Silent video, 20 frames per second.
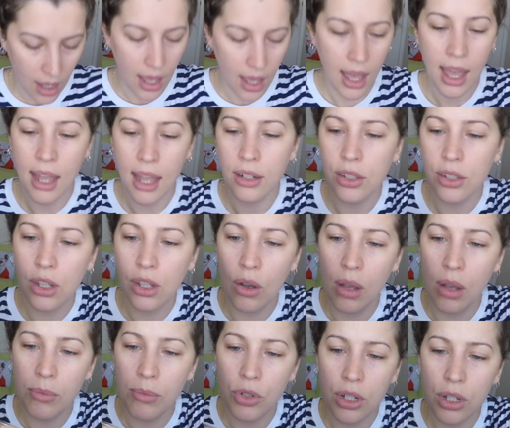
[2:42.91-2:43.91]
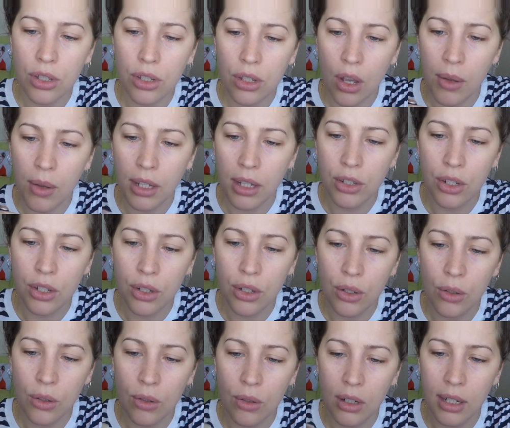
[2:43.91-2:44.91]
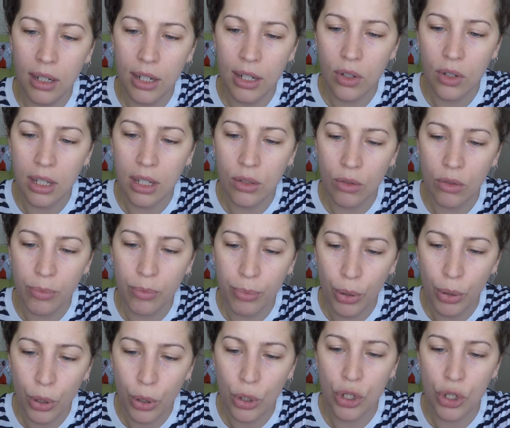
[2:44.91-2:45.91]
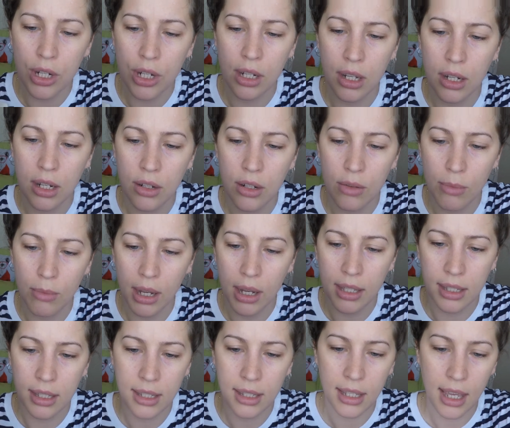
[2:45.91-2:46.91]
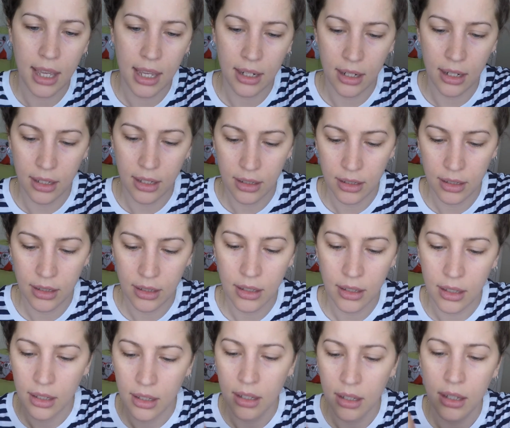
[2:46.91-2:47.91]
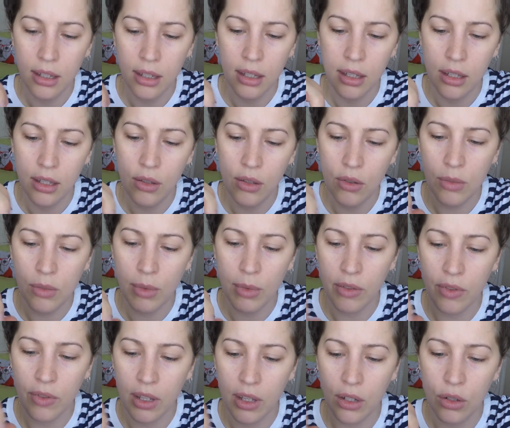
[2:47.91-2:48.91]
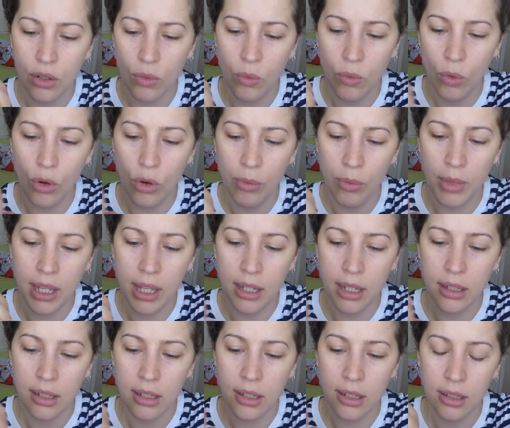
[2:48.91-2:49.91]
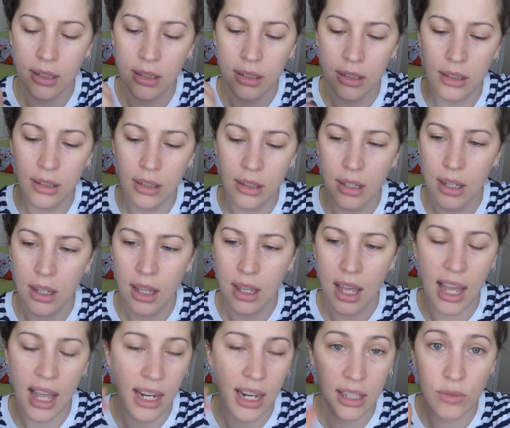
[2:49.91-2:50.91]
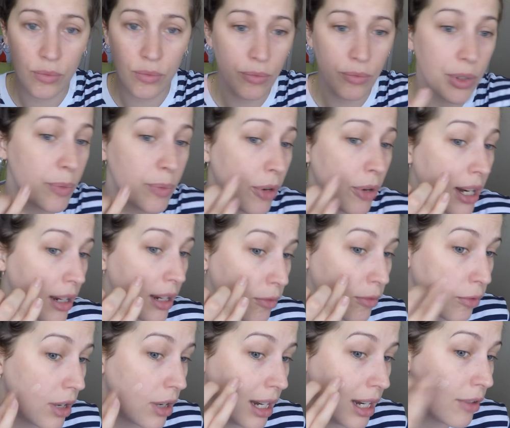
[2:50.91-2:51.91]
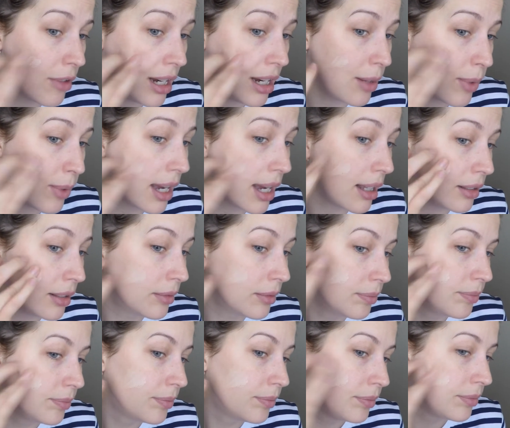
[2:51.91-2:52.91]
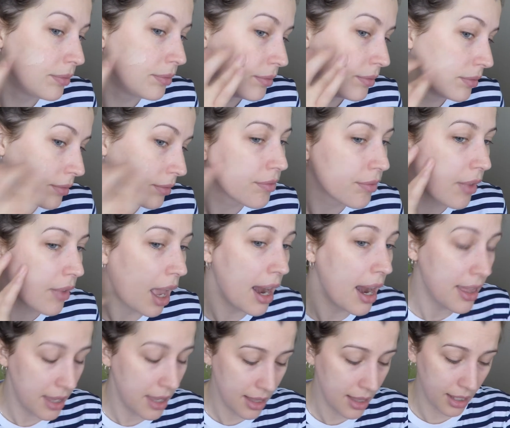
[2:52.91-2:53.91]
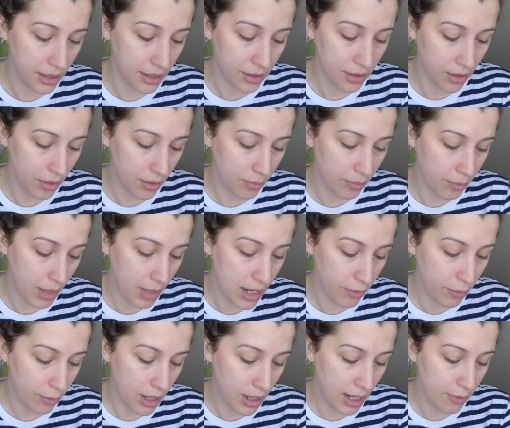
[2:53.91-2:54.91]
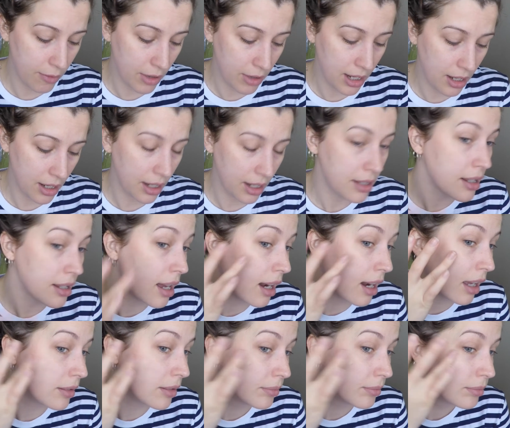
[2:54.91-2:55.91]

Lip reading: And so I'm just going to literally sort of push it into my skin. Use my finger to warm it, and it's spreading really, really well, and I think that's made a really, really nice colour.